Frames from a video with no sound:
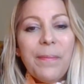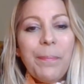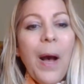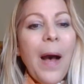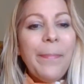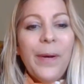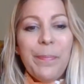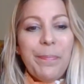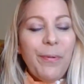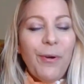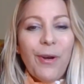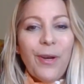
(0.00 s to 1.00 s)

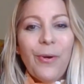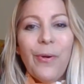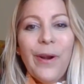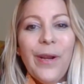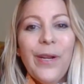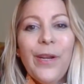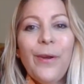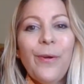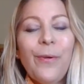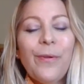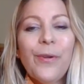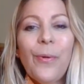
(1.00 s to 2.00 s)
pop-up book or a
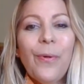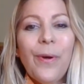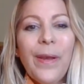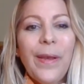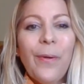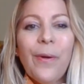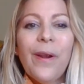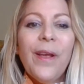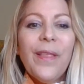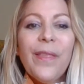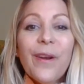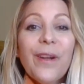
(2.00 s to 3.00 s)
new toy, or
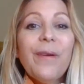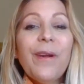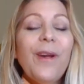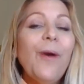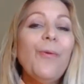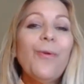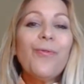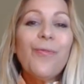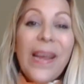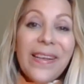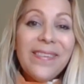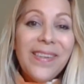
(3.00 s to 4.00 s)
they're going to go
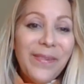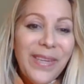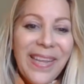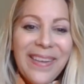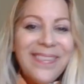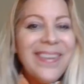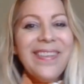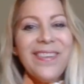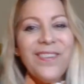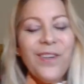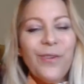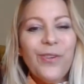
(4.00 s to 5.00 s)
crazy when they see
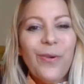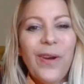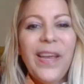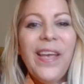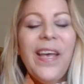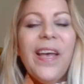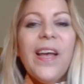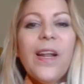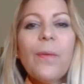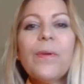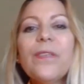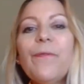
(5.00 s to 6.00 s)
this new toy. In
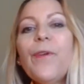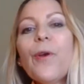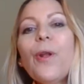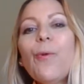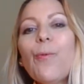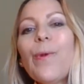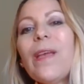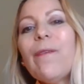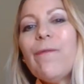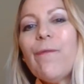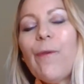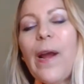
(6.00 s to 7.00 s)
other words, if you can
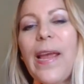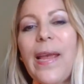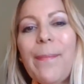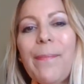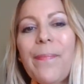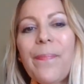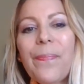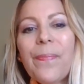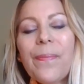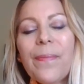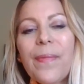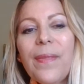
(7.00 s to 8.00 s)
reframe
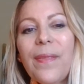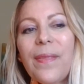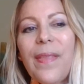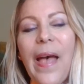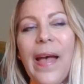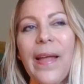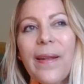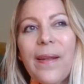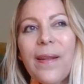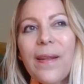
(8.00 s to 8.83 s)
that